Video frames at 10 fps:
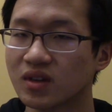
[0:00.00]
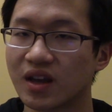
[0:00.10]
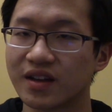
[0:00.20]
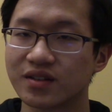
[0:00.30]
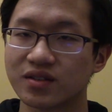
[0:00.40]

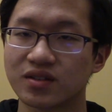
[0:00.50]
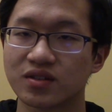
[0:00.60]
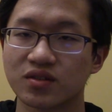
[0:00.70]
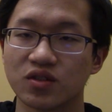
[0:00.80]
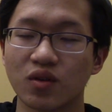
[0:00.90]
And
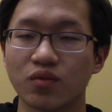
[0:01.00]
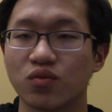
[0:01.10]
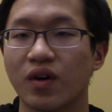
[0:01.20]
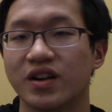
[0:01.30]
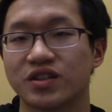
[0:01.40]
don't
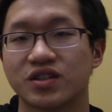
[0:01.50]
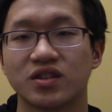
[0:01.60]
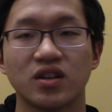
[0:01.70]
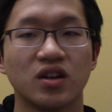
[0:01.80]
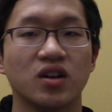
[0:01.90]
rush
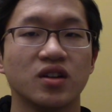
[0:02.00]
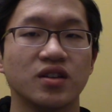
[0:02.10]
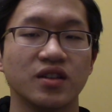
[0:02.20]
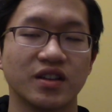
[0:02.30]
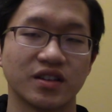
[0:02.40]

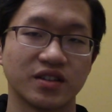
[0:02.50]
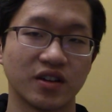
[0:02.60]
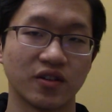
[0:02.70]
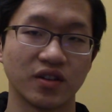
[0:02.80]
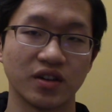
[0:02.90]

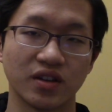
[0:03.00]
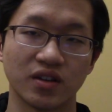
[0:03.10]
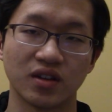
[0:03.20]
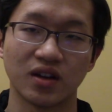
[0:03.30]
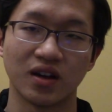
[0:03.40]

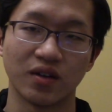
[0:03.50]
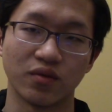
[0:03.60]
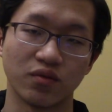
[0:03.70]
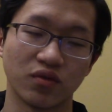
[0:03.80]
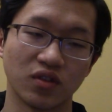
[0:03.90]
necessarily
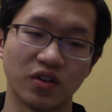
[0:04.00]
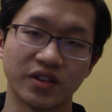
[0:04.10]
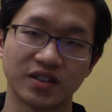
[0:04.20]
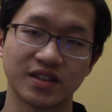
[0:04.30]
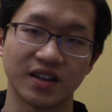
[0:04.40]

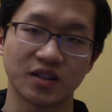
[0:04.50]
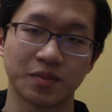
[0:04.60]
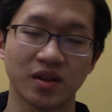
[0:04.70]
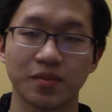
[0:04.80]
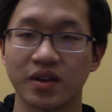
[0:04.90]
learning
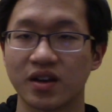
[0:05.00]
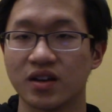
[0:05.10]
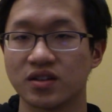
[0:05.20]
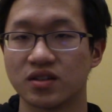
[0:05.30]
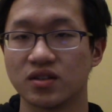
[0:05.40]
CSP,
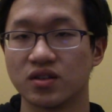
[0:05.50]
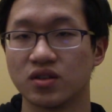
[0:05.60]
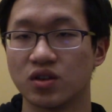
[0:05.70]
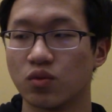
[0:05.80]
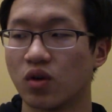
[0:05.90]
because
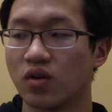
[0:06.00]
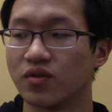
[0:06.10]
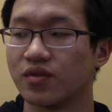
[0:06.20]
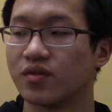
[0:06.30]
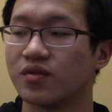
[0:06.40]
you won't,
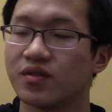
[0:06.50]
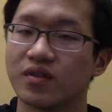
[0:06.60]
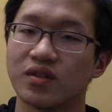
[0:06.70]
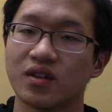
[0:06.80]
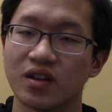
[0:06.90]

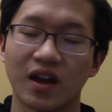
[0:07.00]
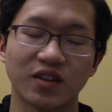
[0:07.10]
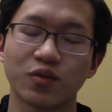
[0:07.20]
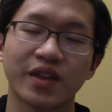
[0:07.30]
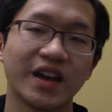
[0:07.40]

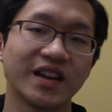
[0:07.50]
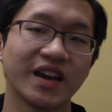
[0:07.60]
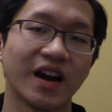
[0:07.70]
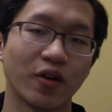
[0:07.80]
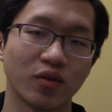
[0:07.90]
as with
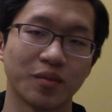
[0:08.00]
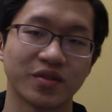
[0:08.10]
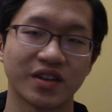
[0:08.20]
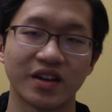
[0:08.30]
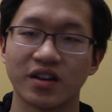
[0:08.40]
any algorithm
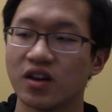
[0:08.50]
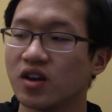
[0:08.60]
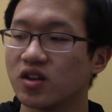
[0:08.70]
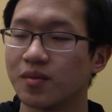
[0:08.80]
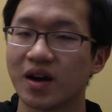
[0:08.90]
set,
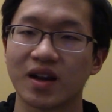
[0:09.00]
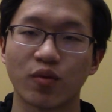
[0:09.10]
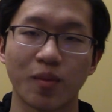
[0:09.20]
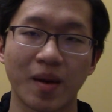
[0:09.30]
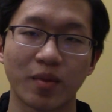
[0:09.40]
you might not
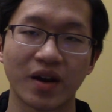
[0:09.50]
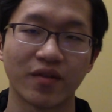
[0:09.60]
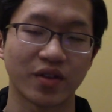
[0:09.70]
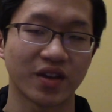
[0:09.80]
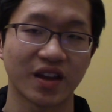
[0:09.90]
remember
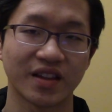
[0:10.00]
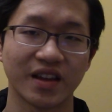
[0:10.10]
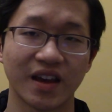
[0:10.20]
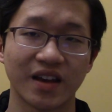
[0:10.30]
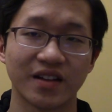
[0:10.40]
everything at
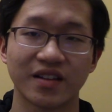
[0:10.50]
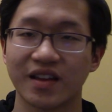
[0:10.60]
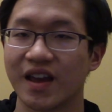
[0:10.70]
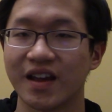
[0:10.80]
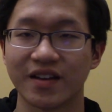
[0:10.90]
the end
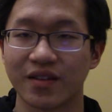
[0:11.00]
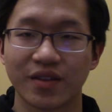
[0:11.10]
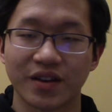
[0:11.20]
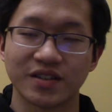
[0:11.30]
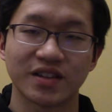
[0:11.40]
and
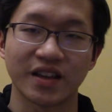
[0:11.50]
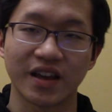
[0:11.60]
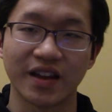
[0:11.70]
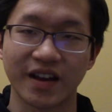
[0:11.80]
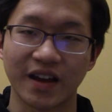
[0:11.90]
things can
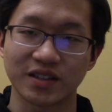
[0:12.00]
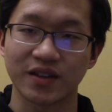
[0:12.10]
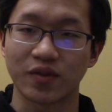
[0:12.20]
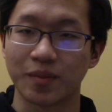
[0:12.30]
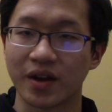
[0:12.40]
get
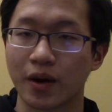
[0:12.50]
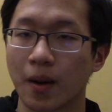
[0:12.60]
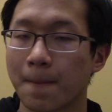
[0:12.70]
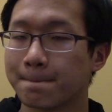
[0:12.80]
nasty from there.